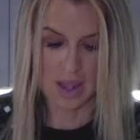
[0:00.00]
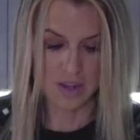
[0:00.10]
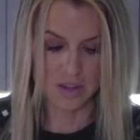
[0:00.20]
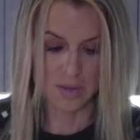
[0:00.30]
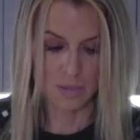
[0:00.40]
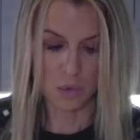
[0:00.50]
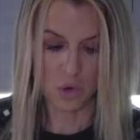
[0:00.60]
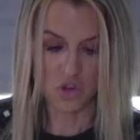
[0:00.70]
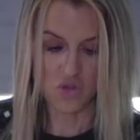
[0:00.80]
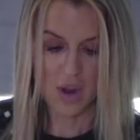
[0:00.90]
Some
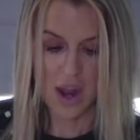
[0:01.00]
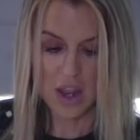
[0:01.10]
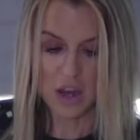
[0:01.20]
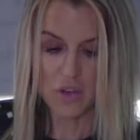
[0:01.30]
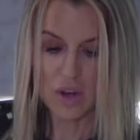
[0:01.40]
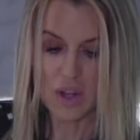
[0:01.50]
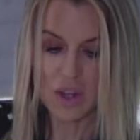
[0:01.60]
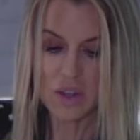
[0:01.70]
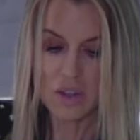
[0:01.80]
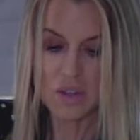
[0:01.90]
more dry
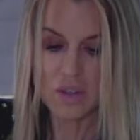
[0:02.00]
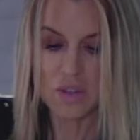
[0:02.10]
ingredients.